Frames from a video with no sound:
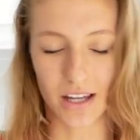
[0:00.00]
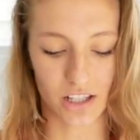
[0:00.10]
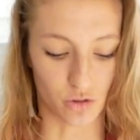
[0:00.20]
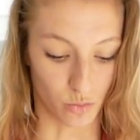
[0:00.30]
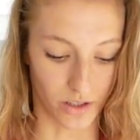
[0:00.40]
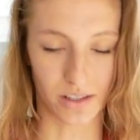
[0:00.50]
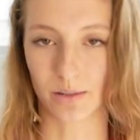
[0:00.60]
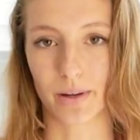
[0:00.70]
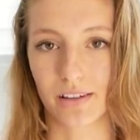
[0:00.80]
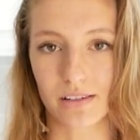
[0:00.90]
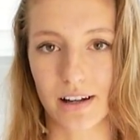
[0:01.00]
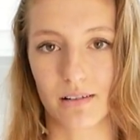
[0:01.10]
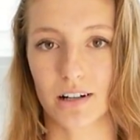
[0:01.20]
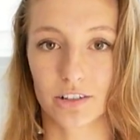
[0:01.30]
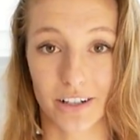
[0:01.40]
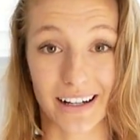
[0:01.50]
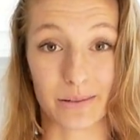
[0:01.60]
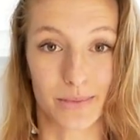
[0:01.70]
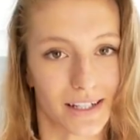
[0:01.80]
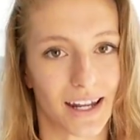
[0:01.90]
It really depends on how hungry I
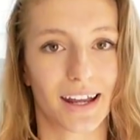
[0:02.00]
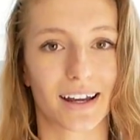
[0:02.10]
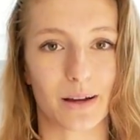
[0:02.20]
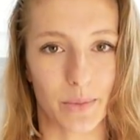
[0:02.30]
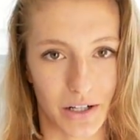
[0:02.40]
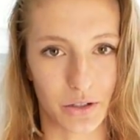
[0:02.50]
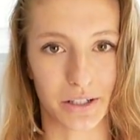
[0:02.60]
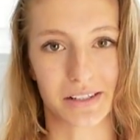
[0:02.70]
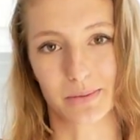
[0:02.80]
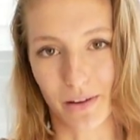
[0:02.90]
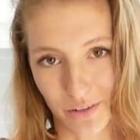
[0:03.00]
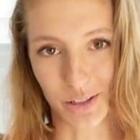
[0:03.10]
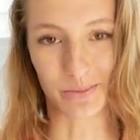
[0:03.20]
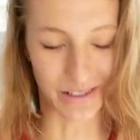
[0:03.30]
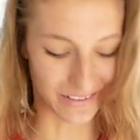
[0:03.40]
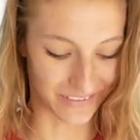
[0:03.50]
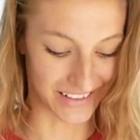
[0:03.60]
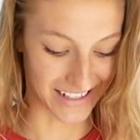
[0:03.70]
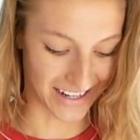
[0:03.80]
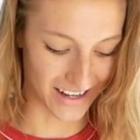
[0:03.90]
am. Today, I'm hungry. This is my first meal of the
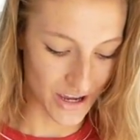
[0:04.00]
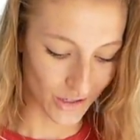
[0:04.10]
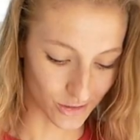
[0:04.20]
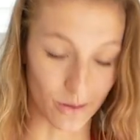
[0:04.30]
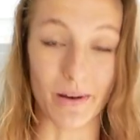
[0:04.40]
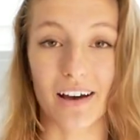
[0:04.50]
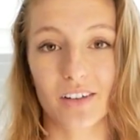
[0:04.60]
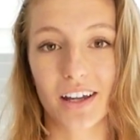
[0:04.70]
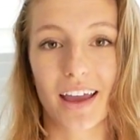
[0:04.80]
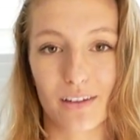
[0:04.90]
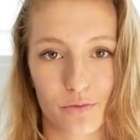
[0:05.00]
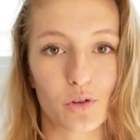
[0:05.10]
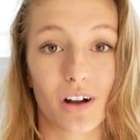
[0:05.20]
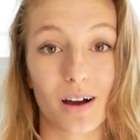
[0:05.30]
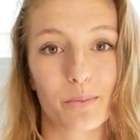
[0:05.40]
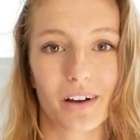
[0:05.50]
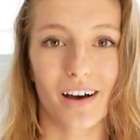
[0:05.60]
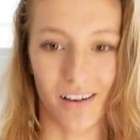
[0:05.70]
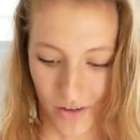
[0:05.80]
day, so I'm having a full cup of